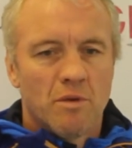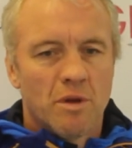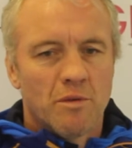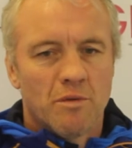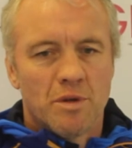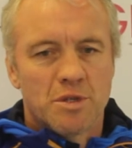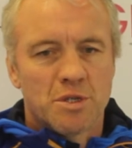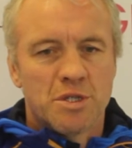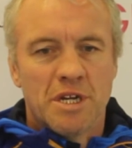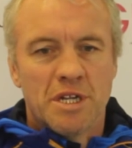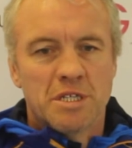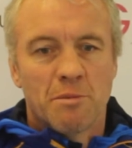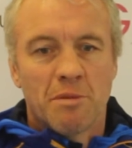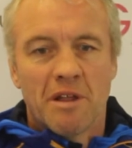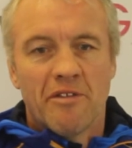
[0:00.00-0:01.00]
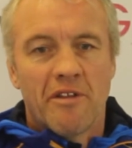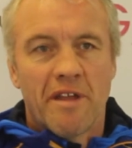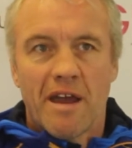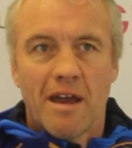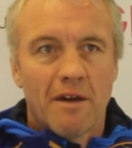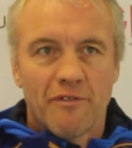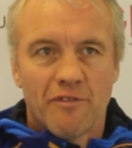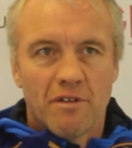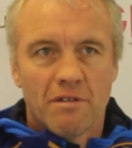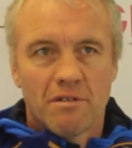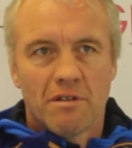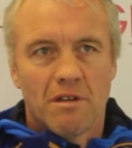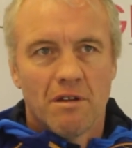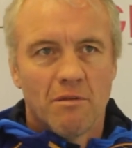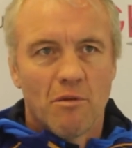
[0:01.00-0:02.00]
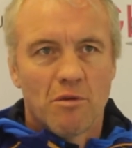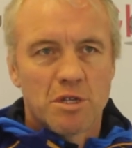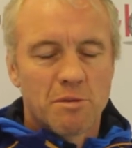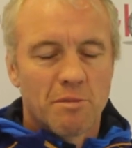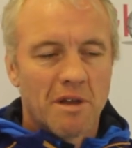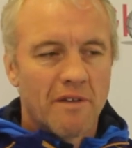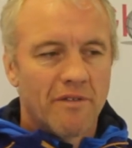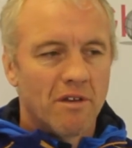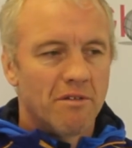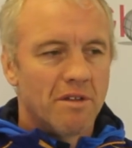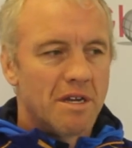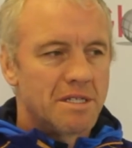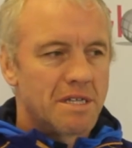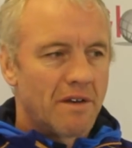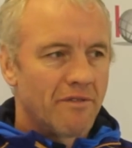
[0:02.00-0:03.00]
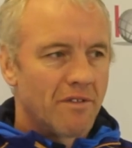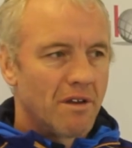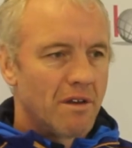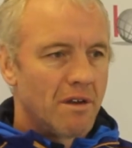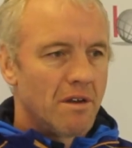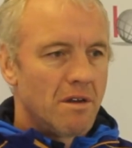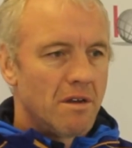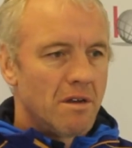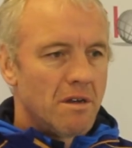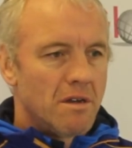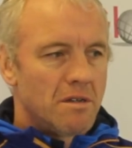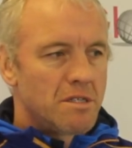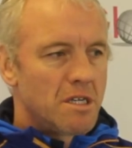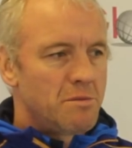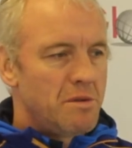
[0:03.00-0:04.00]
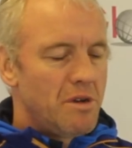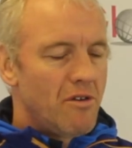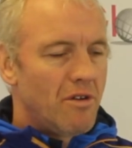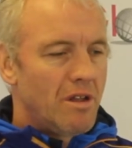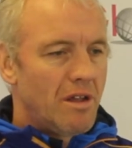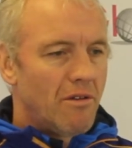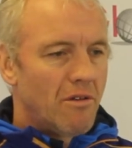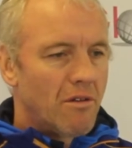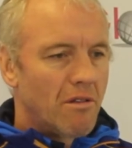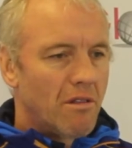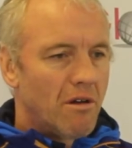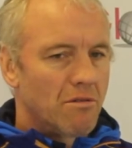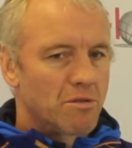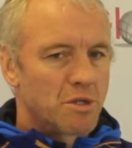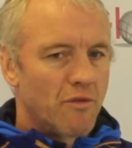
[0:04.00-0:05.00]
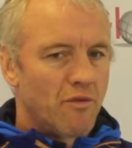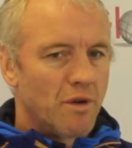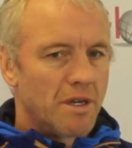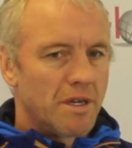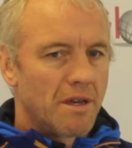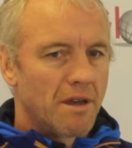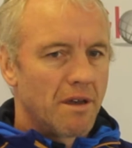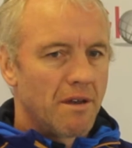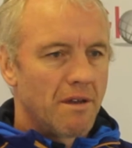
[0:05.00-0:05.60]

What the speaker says: we just needed to play the day after. You know, we wanted to play a few days after, so it's been a really long, tough week.